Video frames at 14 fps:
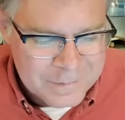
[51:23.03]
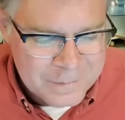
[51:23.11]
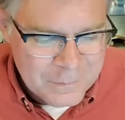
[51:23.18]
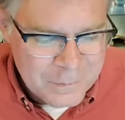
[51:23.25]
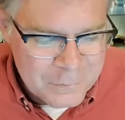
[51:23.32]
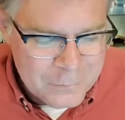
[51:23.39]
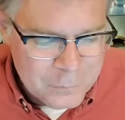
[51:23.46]

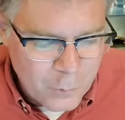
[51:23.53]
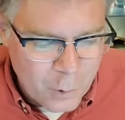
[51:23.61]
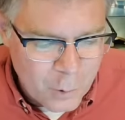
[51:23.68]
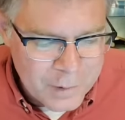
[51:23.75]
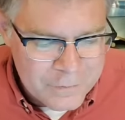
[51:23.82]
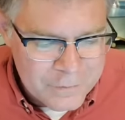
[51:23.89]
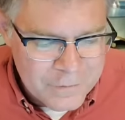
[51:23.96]
this
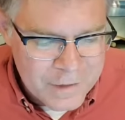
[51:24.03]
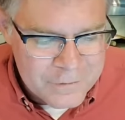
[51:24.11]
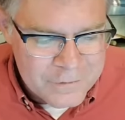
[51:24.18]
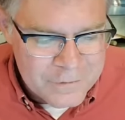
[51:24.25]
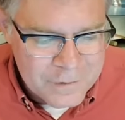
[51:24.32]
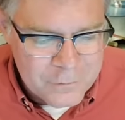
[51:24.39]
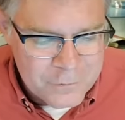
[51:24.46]

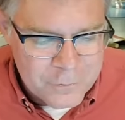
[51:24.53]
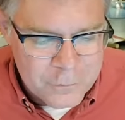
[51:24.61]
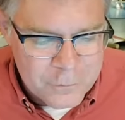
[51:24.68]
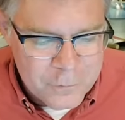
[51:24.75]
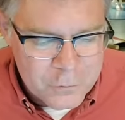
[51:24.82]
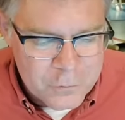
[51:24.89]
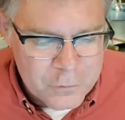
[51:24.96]
Romanization is the
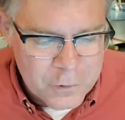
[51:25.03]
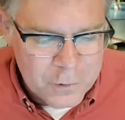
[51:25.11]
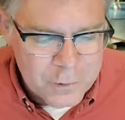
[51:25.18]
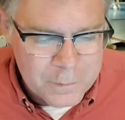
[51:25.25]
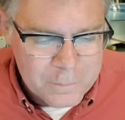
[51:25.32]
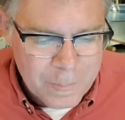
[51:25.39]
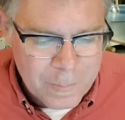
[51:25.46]

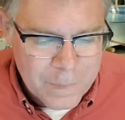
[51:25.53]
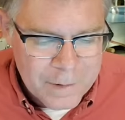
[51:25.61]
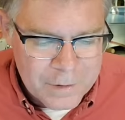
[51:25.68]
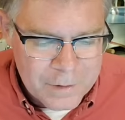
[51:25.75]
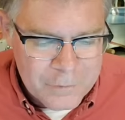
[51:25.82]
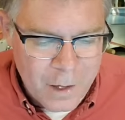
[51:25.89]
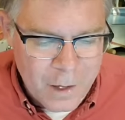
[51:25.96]
future
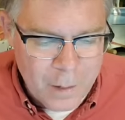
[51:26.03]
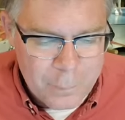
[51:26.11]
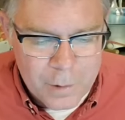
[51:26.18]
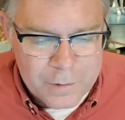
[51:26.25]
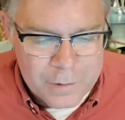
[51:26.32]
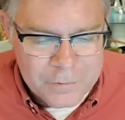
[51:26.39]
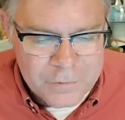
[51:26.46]
as all
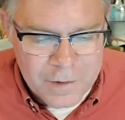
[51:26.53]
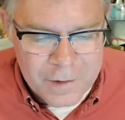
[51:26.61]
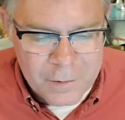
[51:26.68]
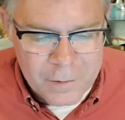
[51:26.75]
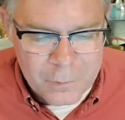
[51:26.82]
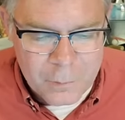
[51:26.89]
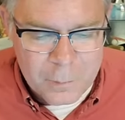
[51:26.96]
point of
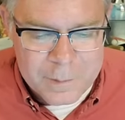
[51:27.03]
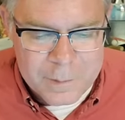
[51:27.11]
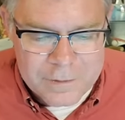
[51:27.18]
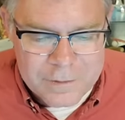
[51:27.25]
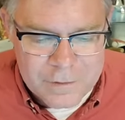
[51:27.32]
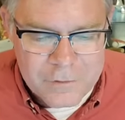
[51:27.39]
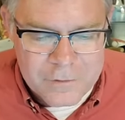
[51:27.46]
sale will be
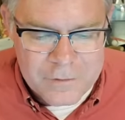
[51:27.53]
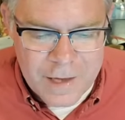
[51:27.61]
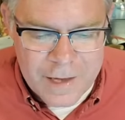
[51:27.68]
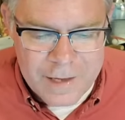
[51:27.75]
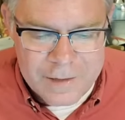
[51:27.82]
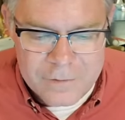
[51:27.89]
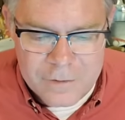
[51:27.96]

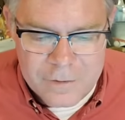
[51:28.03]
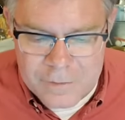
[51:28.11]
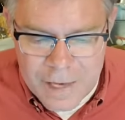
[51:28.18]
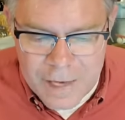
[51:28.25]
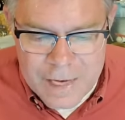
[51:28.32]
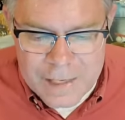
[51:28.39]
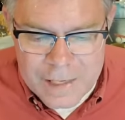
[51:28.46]
digitized. This
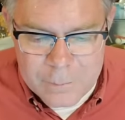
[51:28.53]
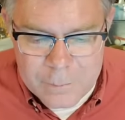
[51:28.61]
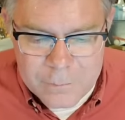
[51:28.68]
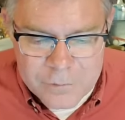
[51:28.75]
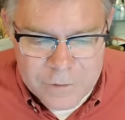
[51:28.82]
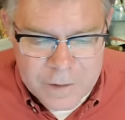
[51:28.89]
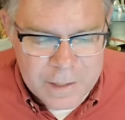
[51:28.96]

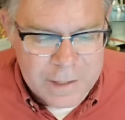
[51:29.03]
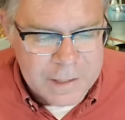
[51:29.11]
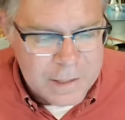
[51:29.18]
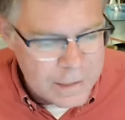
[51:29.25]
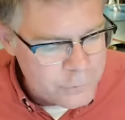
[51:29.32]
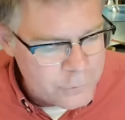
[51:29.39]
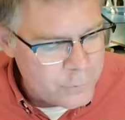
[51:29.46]
AMZ,
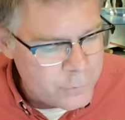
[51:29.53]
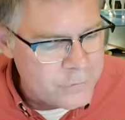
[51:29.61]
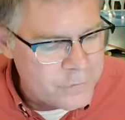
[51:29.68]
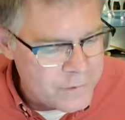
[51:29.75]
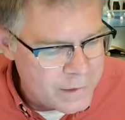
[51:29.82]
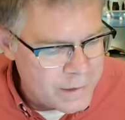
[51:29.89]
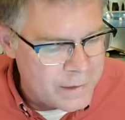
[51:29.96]

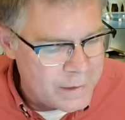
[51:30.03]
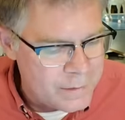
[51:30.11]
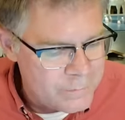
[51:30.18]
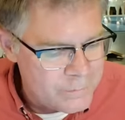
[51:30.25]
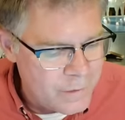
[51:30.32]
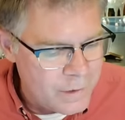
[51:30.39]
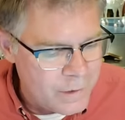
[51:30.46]
interesting,
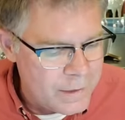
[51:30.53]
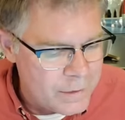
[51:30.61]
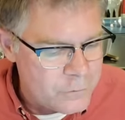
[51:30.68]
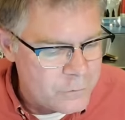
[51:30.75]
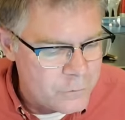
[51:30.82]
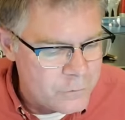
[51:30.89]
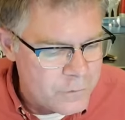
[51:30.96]
very
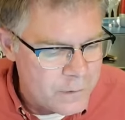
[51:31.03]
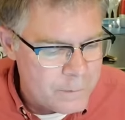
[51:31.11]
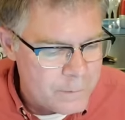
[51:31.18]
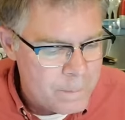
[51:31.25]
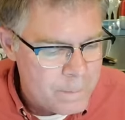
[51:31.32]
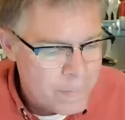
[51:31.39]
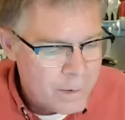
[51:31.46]

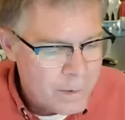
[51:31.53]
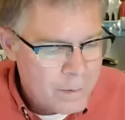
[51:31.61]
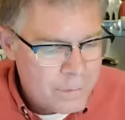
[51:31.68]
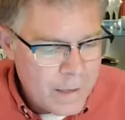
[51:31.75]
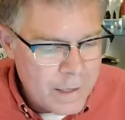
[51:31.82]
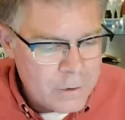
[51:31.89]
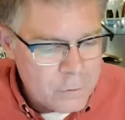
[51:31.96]
interesting.
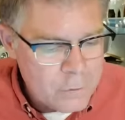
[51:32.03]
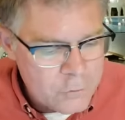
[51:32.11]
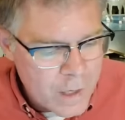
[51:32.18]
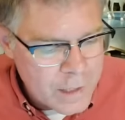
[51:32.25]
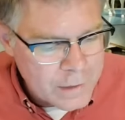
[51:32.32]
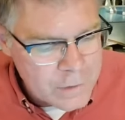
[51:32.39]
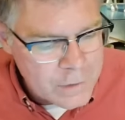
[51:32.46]
Thank you,
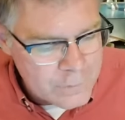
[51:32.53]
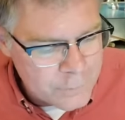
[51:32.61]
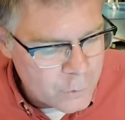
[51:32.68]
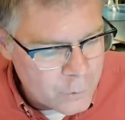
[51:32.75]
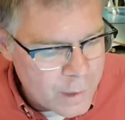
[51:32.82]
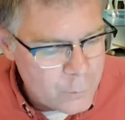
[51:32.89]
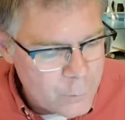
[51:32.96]
Chuck. You have a
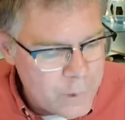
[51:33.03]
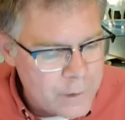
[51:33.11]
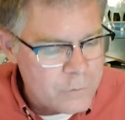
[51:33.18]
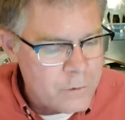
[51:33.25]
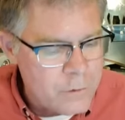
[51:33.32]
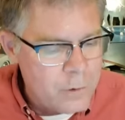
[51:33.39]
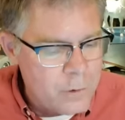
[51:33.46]
great week
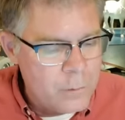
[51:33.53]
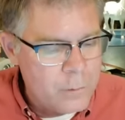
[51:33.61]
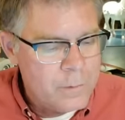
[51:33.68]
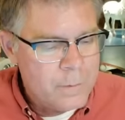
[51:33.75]
too.